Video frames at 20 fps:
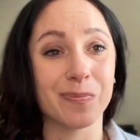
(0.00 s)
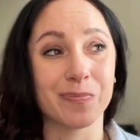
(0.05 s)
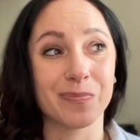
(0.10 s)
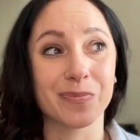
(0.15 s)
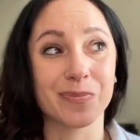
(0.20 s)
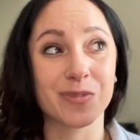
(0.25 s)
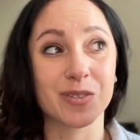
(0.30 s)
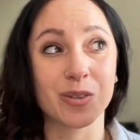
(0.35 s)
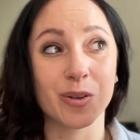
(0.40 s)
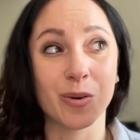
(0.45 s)

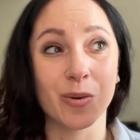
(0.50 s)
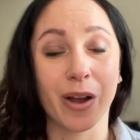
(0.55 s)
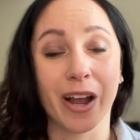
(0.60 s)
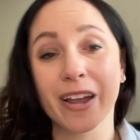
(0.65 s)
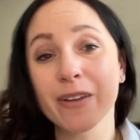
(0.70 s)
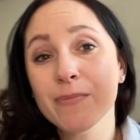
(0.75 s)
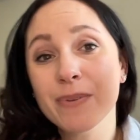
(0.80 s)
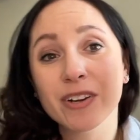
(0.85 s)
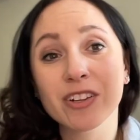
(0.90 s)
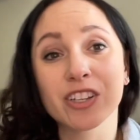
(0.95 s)
So I
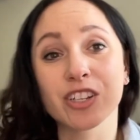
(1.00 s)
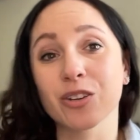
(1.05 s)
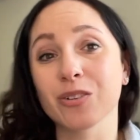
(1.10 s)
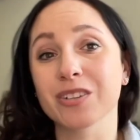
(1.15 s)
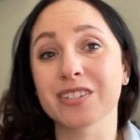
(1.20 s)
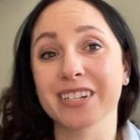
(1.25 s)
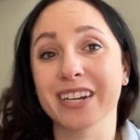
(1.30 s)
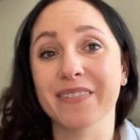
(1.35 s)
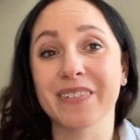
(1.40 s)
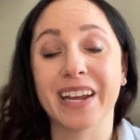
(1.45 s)
barely
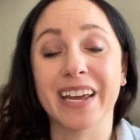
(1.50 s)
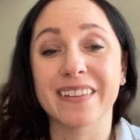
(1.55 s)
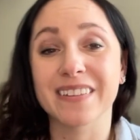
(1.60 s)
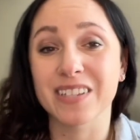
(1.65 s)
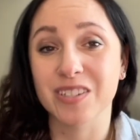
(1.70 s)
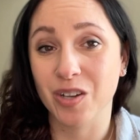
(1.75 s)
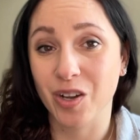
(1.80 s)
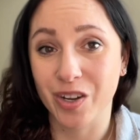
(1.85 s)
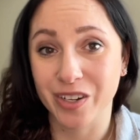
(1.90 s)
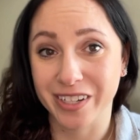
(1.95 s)
noticed I even had this
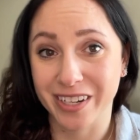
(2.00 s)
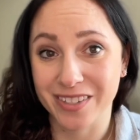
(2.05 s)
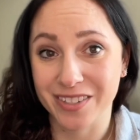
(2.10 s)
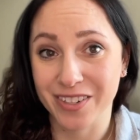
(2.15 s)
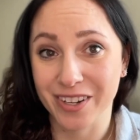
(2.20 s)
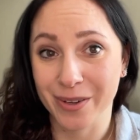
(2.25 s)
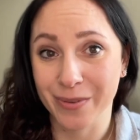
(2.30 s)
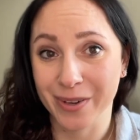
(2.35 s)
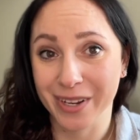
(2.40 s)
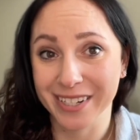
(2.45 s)
on
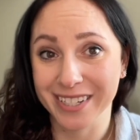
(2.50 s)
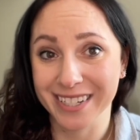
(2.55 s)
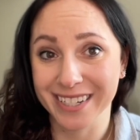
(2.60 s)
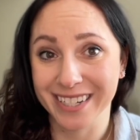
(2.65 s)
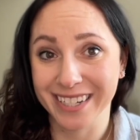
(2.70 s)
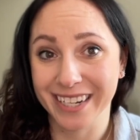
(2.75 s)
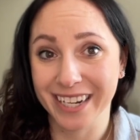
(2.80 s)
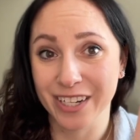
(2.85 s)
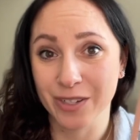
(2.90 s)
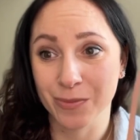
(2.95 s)
yesterday when I did an
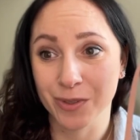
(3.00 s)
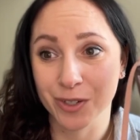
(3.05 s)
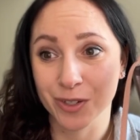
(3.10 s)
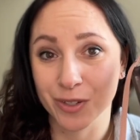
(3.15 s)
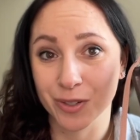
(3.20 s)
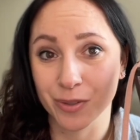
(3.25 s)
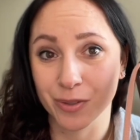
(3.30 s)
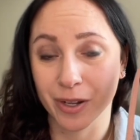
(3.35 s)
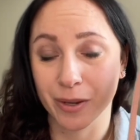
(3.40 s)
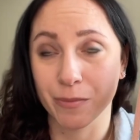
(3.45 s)
engagement
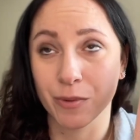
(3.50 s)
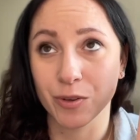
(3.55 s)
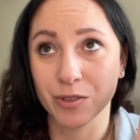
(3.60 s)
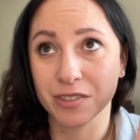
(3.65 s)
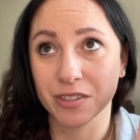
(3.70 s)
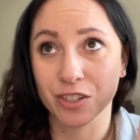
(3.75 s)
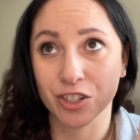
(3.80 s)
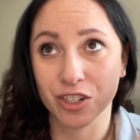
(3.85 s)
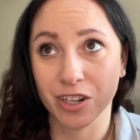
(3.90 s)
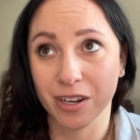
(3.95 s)
shoot. I
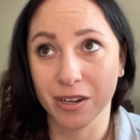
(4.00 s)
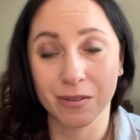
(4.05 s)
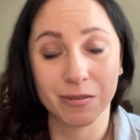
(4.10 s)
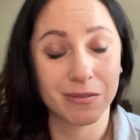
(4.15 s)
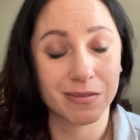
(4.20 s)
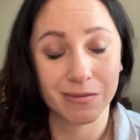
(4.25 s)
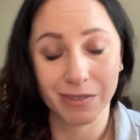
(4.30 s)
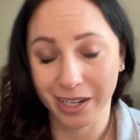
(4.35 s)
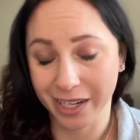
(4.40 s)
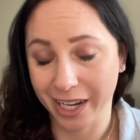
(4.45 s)
mostly shot,
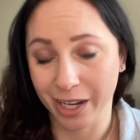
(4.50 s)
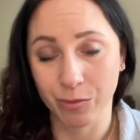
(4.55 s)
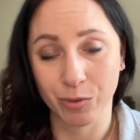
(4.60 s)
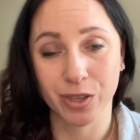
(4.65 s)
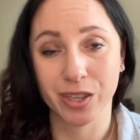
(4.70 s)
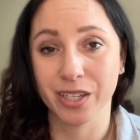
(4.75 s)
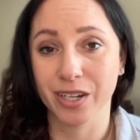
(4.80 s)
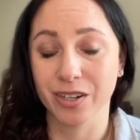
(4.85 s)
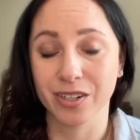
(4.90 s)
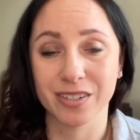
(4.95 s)
again, with
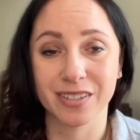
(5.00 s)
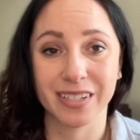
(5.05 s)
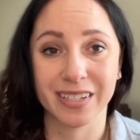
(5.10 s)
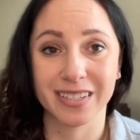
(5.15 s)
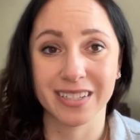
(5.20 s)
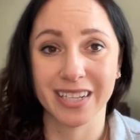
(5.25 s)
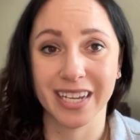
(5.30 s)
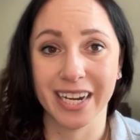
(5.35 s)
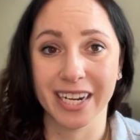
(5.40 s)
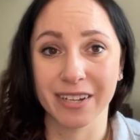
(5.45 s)
the R6
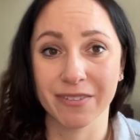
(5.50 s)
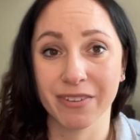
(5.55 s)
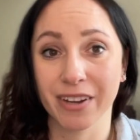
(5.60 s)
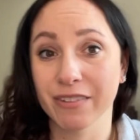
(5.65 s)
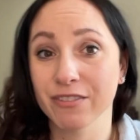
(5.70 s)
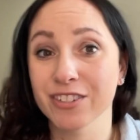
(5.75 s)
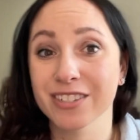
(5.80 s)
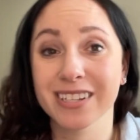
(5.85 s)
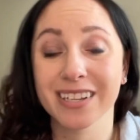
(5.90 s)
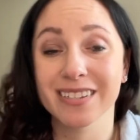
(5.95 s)
and the 85
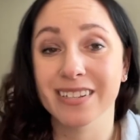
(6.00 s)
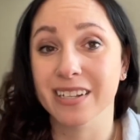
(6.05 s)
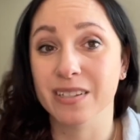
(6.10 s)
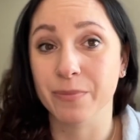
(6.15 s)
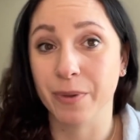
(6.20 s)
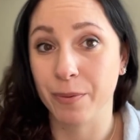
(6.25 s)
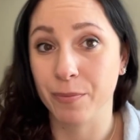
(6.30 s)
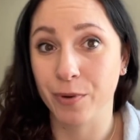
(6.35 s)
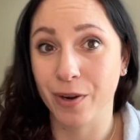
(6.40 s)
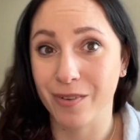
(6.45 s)
just because that's
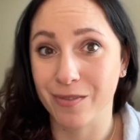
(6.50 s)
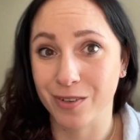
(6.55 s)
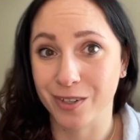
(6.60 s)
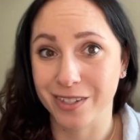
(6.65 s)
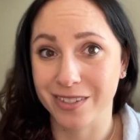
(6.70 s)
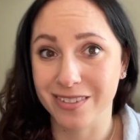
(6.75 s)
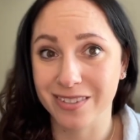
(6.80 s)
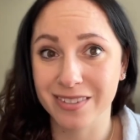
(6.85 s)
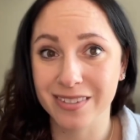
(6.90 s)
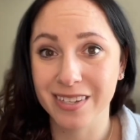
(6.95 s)
my
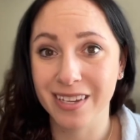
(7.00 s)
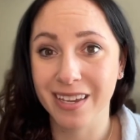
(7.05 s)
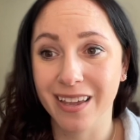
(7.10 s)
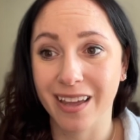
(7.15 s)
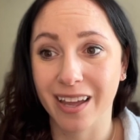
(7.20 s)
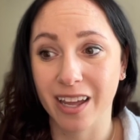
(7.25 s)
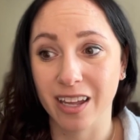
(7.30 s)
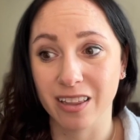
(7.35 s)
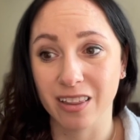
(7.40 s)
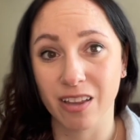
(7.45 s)
preference.
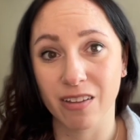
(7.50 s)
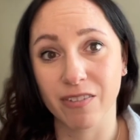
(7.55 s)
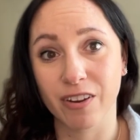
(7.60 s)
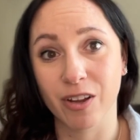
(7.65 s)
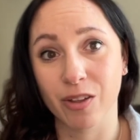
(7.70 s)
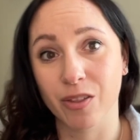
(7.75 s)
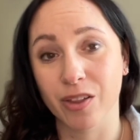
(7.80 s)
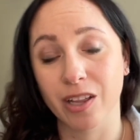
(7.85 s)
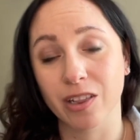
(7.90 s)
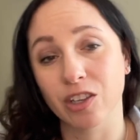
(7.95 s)
I love how
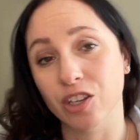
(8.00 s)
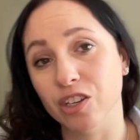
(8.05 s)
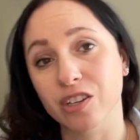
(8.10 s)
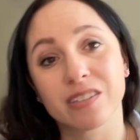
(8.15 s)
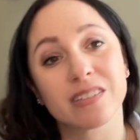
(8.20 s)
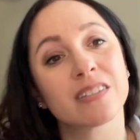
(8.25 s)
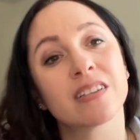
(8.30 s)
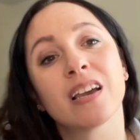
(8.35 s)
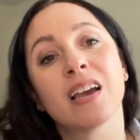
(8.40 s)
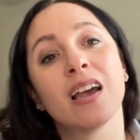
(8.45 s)
that
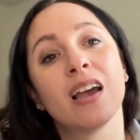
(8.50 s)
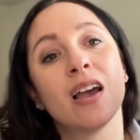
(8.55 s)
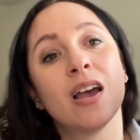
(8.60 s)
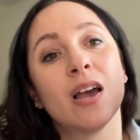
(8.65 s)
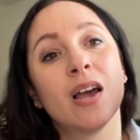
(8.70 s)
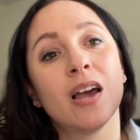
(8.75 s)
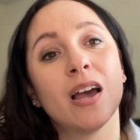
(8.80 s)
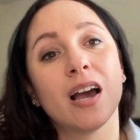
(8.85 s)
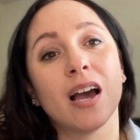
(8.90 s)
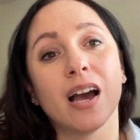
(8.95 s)
looks.
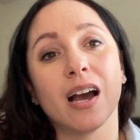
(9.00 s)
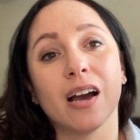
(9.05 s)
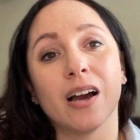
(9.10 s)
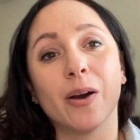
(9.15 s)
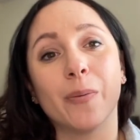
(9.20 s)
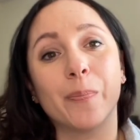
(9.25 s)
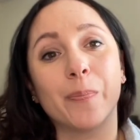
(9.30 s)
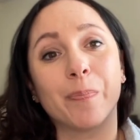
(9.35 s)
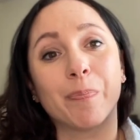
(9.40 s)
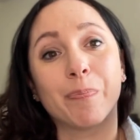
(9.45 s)

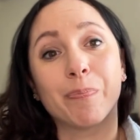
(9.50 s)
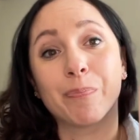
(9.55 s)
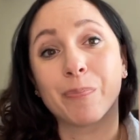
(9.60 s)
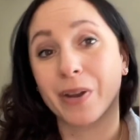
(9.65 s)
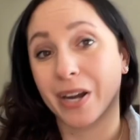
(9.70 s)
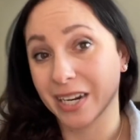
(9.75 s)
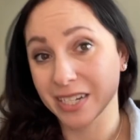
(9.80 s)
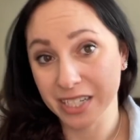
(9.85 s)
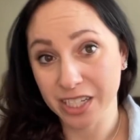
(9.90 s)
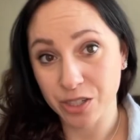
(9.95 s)
But
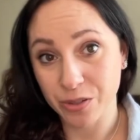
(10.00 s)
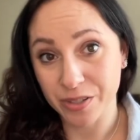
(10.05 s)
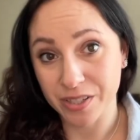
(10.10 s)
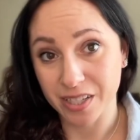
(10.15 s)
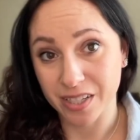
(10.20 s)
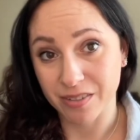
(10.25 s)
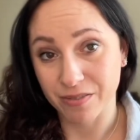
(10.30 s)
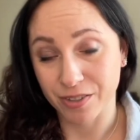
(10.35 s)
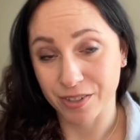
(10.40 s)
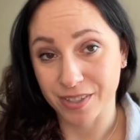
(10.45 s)
I did use
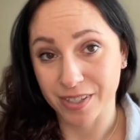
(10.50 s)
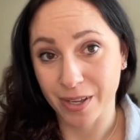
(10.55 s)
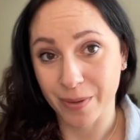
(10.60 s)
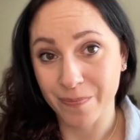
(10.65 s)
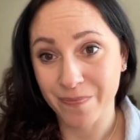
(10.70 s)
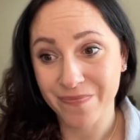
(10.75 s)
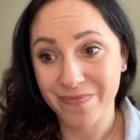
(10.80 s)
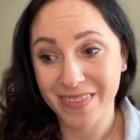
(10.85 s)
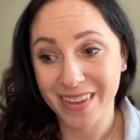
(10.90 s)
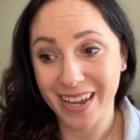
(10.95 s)
this for
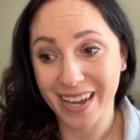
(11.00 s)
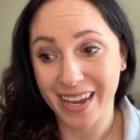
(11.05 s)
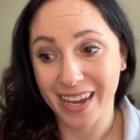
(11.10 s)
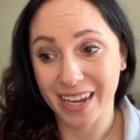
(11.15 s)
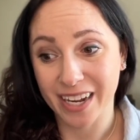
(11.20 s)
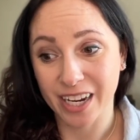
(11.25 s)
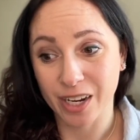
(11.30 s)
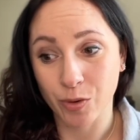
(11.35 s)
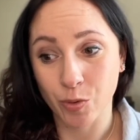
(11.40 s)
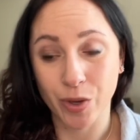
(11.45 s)
some, and
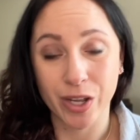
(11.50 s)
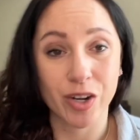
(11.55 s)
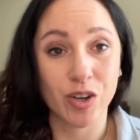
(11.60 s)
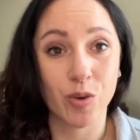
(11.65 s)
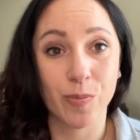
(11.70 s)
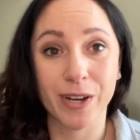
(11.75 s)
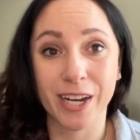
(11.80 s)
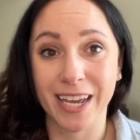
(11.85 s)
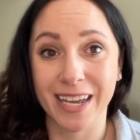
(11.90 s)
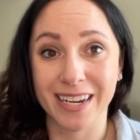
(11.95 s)
I went home
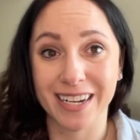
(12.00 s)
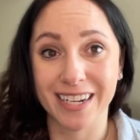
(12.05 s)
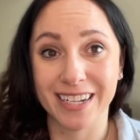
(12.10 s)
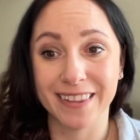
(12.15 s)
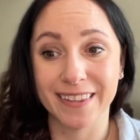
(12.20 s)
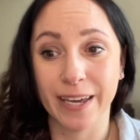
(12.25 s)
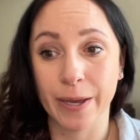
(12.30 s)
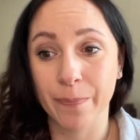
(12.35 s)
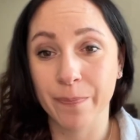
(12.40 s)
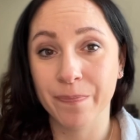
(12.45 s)
and edited
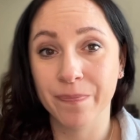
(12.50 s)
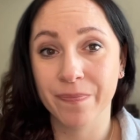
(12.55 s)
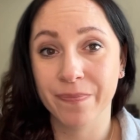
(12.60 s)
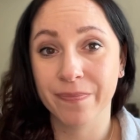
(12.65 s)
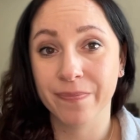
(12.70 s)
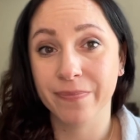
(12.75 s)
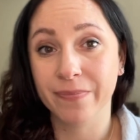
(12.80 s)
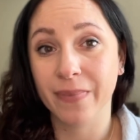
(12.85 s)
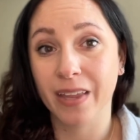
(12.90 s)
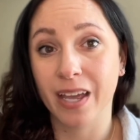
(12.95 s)
them.
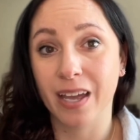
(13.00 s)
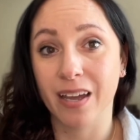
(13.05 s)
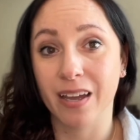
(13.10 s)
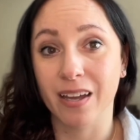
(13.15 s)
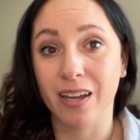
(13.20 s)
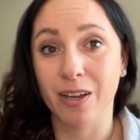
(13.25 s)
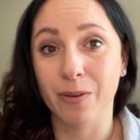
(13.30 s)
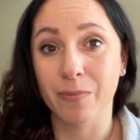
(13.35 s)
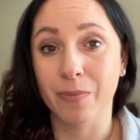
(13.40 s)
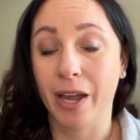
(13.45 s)

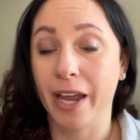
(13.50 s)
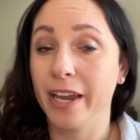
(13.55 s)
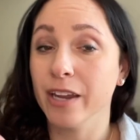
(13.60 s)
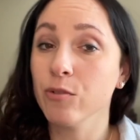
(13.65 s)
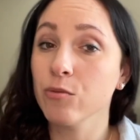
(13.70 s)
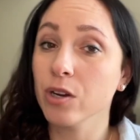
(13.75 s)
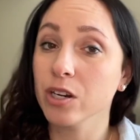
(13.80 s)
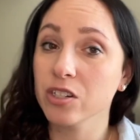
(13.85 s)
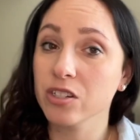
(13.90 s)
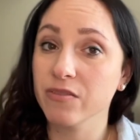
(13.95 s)
I had
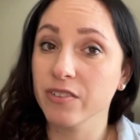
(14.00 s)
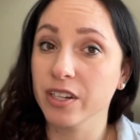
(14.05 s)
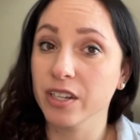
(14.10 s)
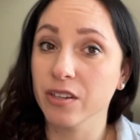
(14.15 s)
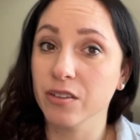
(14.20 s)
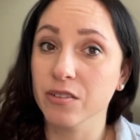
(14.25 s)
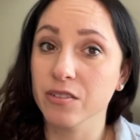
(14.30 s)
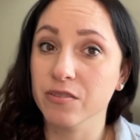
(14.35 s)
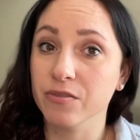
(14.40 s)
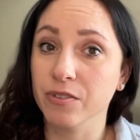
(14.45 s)
watched
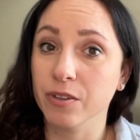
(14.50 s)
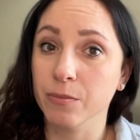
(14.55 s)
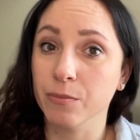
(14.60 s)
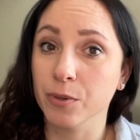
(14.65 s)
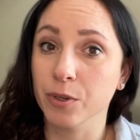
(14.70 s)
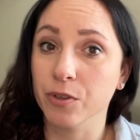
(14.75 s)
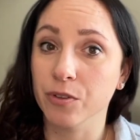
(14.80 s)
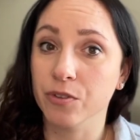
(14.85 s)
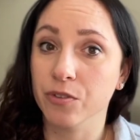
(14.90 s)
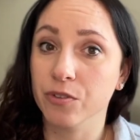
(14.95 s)
videos from
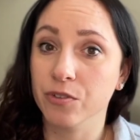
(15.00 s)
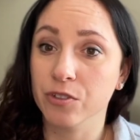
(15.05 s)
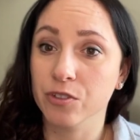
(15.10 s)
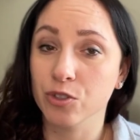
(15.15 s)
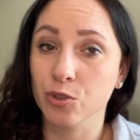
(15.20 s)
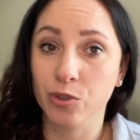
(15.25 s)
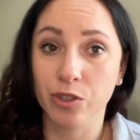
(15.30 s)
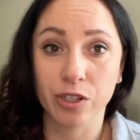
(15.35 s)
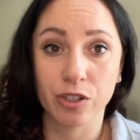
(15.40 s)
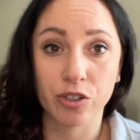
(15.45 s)
both
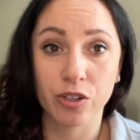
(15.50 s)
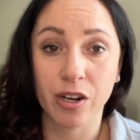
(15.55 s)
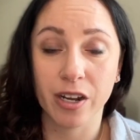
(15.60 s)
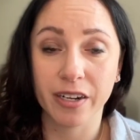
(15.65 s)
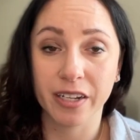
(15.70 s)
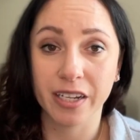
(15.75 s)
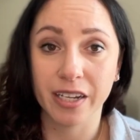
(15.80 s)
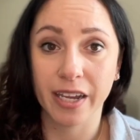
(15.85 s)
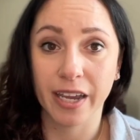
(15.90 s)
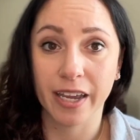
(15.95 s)
Julia
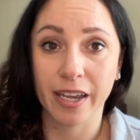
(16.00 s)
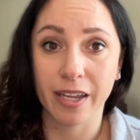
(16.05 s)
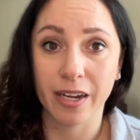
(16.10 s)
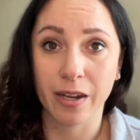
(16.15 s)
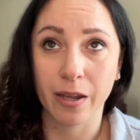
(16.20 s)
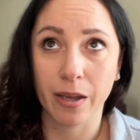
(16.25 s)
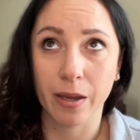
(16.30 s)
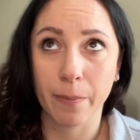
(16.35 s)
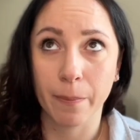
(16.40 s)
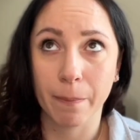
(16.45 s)
Trotti and
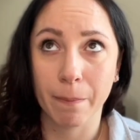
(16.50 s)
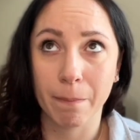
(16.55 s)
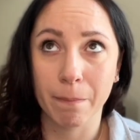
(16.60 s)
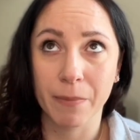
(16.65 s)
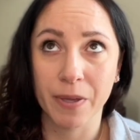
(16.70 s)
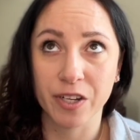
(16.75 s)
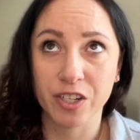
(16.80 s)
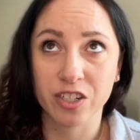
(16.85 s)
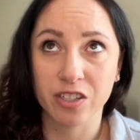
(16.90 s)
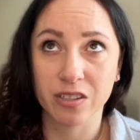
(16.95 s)

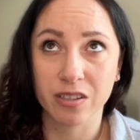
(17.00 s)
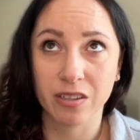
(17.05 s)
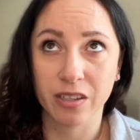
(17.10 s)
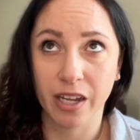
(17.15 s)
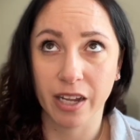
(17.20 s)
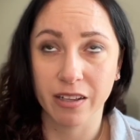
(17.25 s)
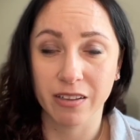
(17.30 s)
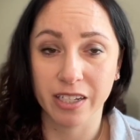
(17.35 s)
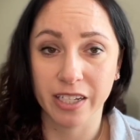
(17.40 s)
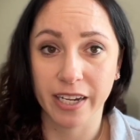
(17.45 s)
Mitch
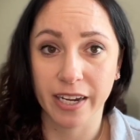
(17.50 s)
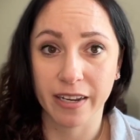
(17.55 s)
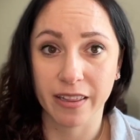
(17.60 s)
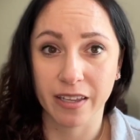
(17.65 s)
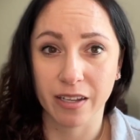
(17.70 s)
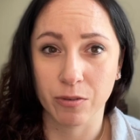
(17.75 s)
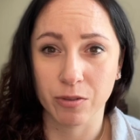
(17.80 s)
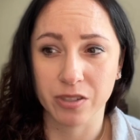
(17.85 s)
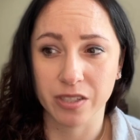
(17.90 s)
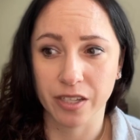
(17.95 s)
Lally, I
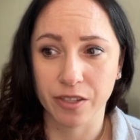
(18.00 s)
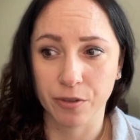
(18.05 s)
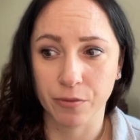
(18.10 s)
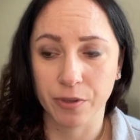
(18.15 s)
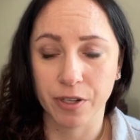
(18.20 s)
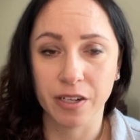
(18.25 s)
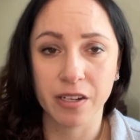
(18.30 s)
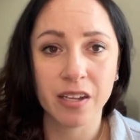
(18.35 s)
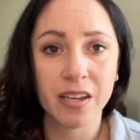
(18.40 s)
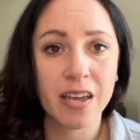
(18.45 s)
think was the other
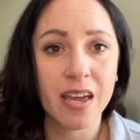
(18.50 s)
one,